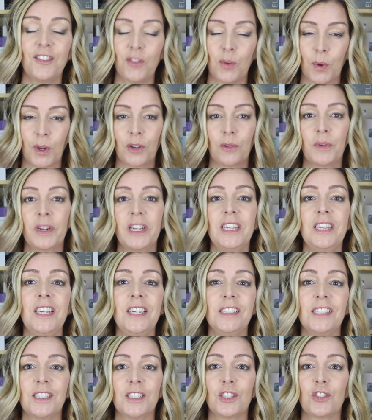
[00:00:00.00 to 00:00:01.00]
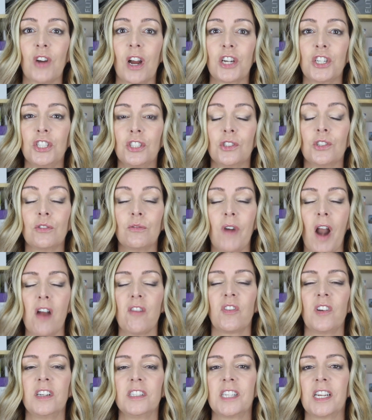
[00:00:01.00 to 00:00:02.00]
If you want to read these instructions or
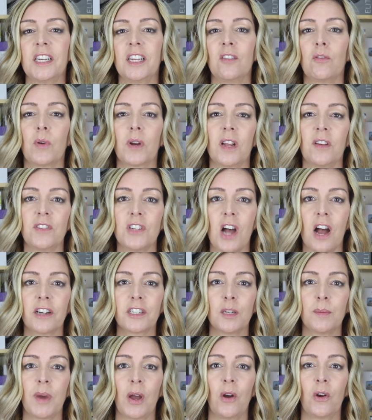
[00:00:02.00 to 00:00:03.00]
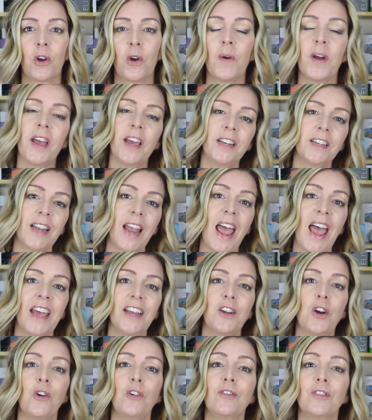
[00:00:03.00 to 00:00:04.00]
reference any of what I've talked about, go ahead and
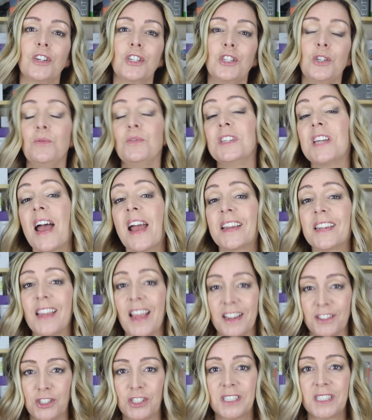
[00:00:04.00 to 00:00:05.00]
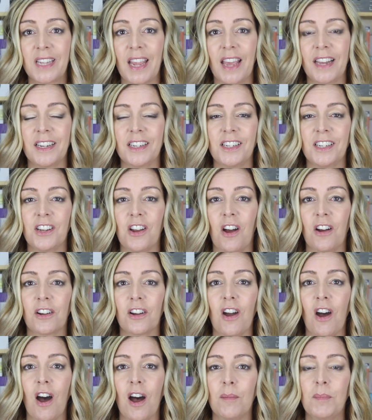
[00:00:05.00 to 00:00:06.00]
head over to
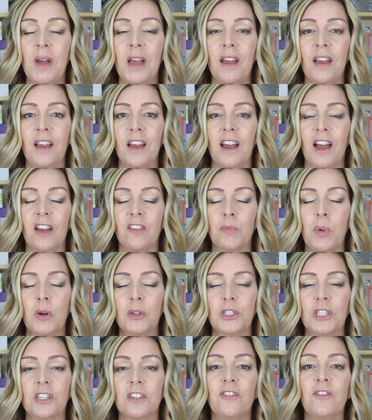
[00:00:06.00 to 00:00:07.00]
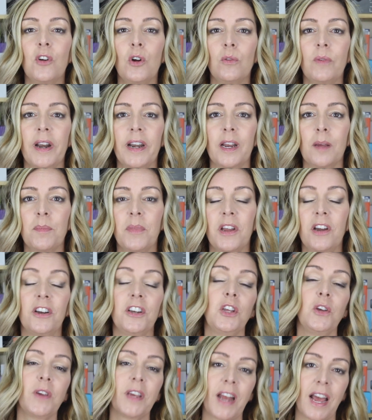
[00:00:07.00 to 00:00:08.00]
techgadgetscanada.com. I've posted a full write up there,
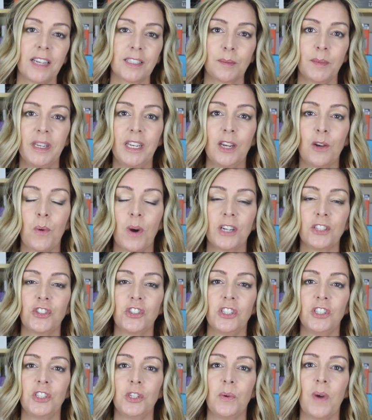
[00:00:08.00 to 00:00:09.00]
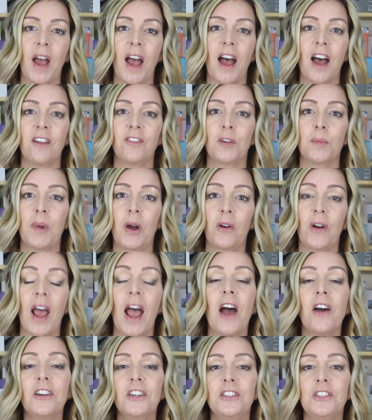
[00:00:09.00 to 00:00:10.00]
and you can ask me any questions you have about
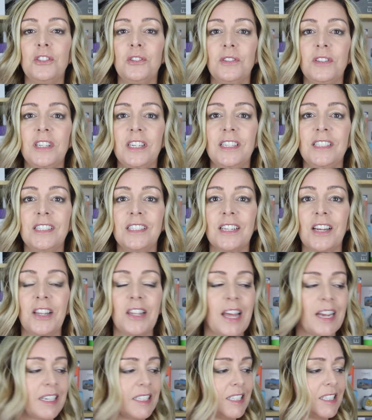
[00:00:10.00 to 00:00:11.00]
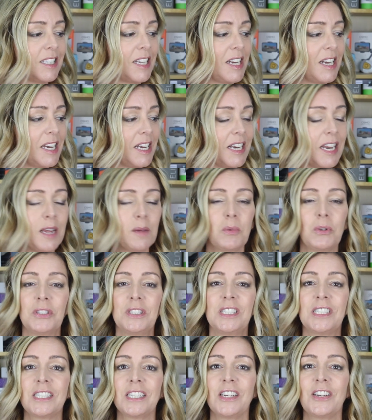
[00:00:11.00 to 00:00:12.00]
how to do these Alexa
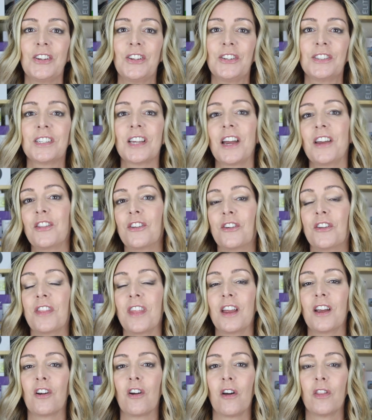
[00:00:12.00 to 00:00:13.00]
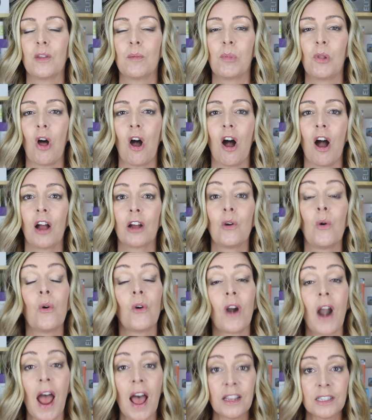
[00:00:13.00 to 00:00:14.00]
enabled skills either there on the blog
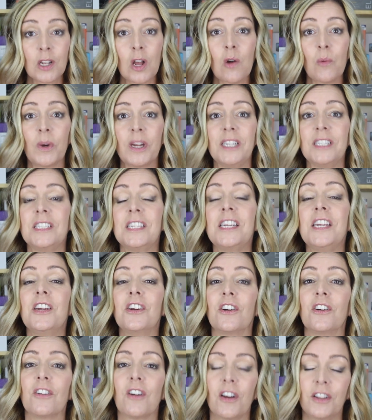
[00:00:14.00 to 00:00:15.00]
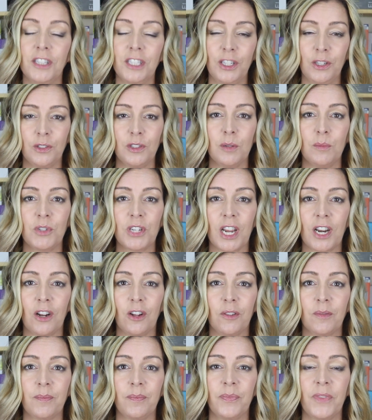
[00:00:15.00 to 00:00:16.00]
or, as always, here on the YouTube
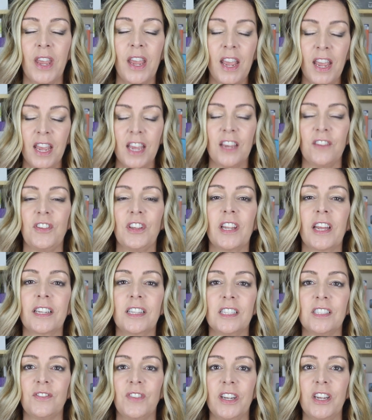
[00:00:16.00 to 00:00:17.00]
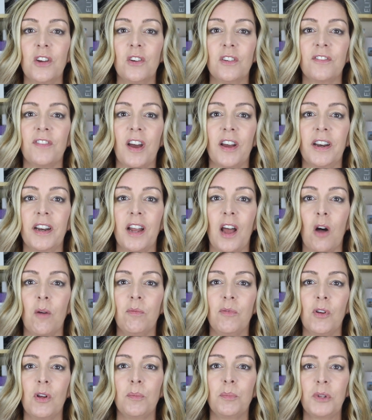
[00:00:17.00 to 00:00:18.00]
channel. If you liked this video and found it
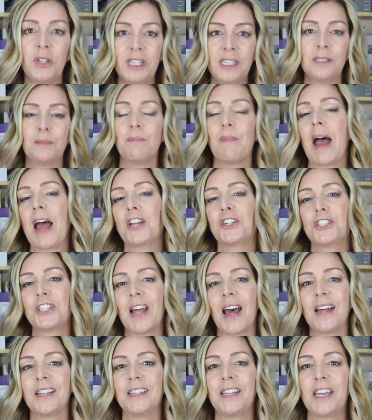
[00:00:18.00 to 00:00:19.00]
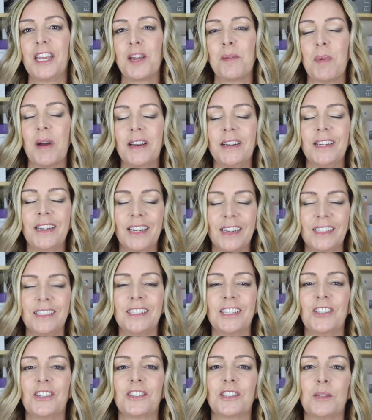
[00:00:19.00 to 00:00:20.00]
helpful, please mash that like button and
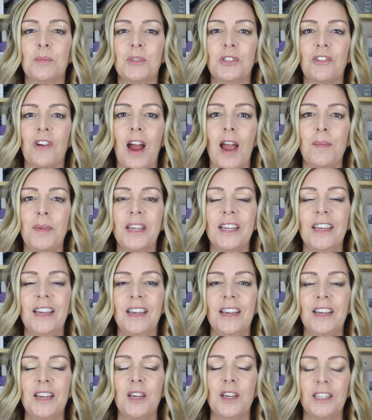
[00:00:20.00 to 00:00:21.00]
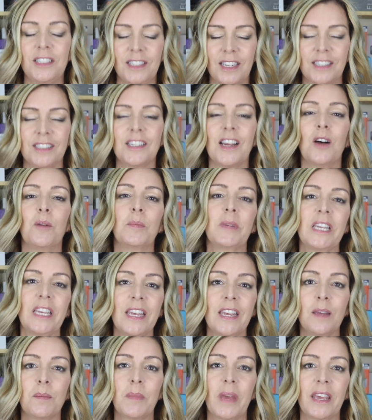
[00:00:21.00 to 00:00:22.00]
consider subscribing does help me
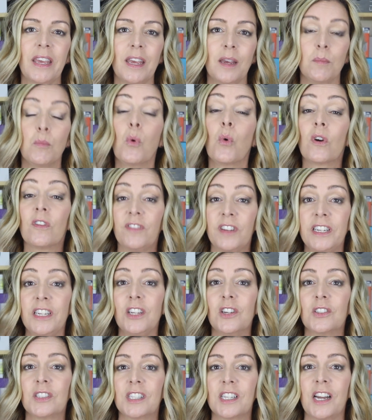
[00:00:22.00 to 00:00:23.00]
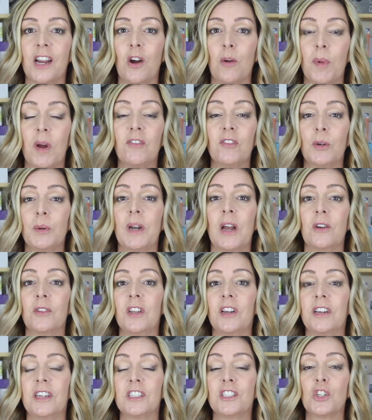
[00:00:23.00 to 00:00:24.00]
keep making more videos that I hope everyone out
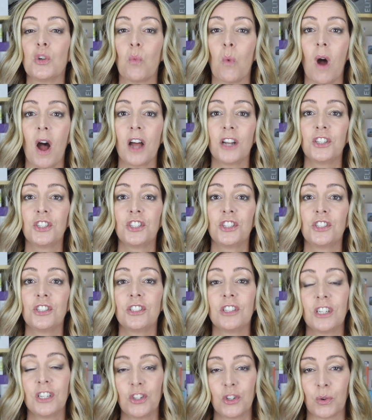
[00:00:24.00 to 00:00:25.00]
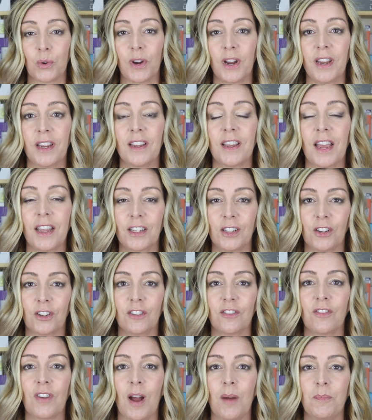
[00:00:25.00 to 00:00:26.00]
there gets to watch, enjoy, and
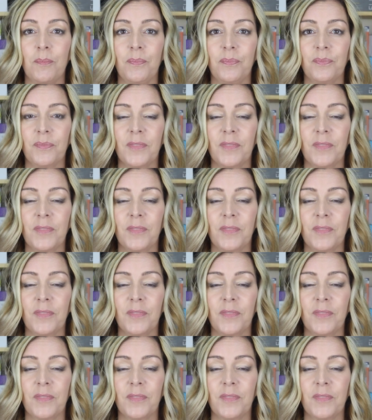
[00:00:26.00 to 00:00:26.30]
learn from.